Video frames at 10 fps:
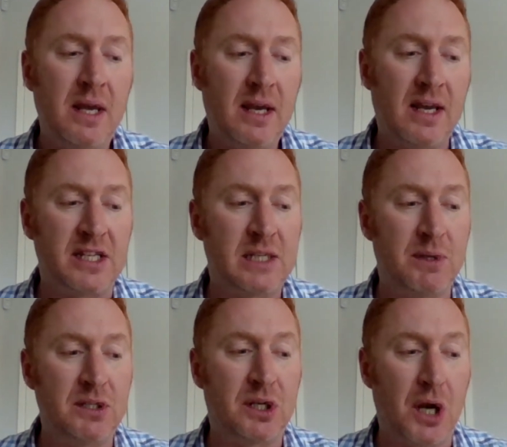
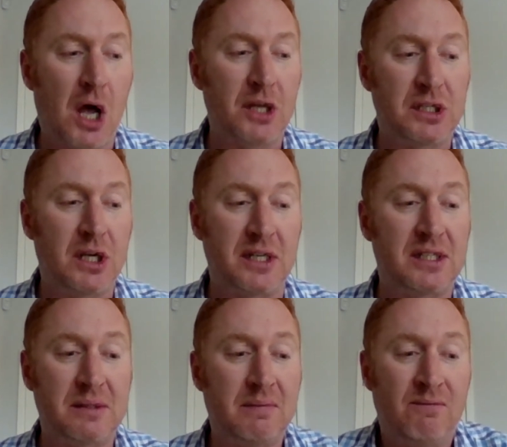customers could ask
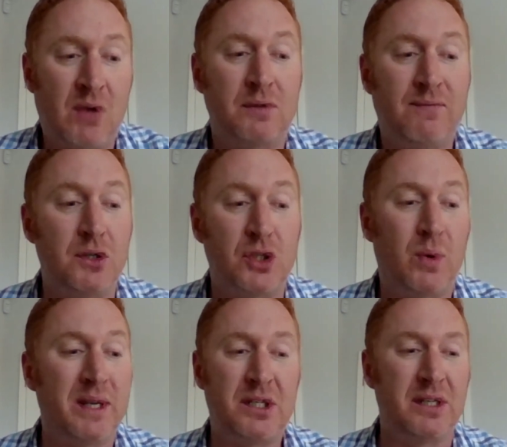us those
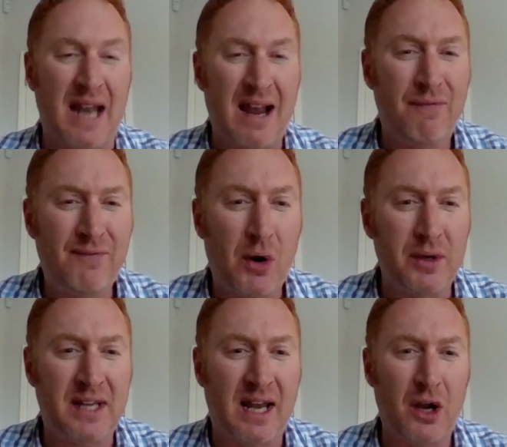questions. How far
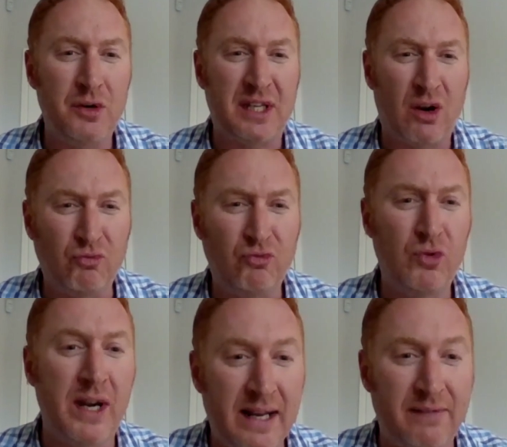is that hotel
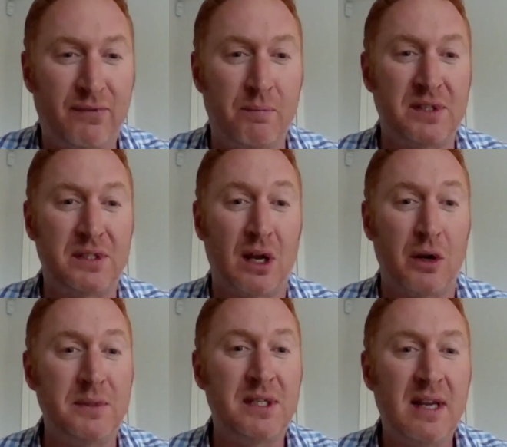really from the slopes?